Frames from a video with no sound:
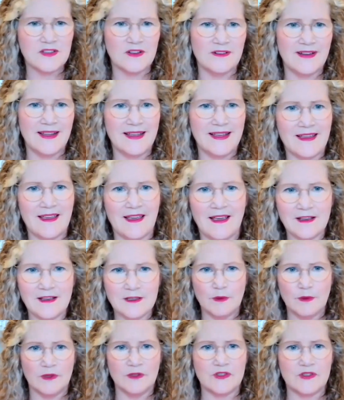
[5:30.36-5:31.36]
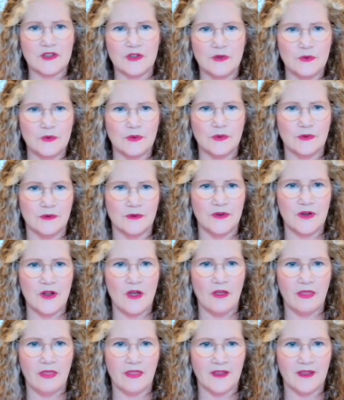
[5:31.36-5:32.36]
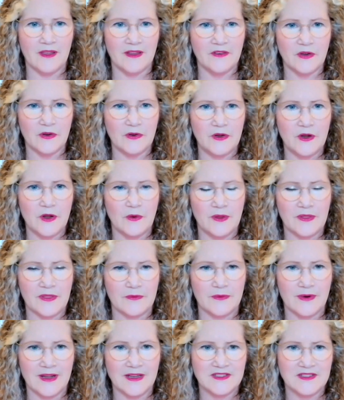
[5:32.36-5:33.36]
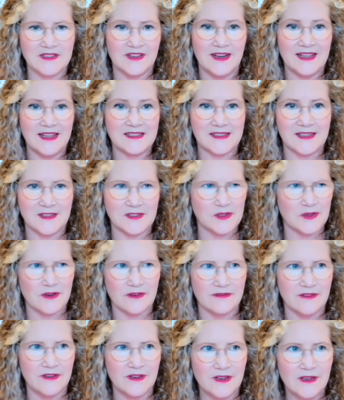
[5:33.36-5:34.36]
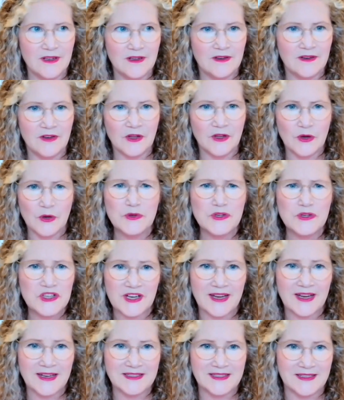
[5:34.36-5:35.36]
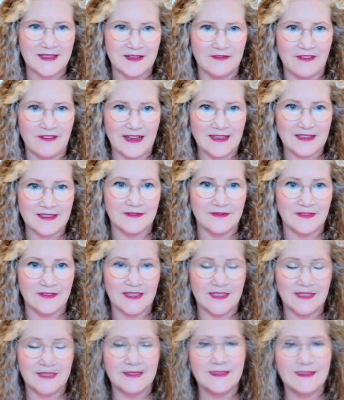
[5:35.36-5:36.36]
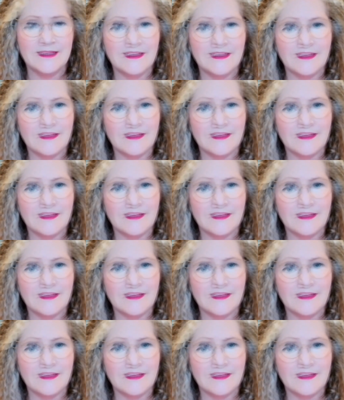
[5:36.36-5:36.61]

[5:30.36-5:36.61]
It's sort of like expulsion or nothing. You've got no other rights unless they're sort of negotiated effectively.